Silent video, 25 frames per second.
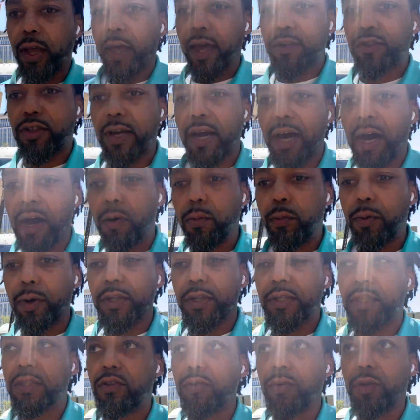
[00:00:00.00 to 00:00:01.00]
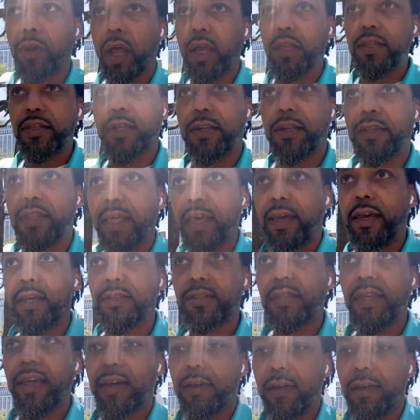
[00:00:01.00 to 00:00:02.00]
extra hours and doing all these other things,
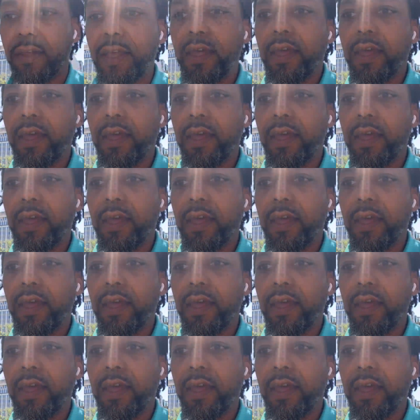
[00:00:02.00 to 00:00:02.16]
yeah.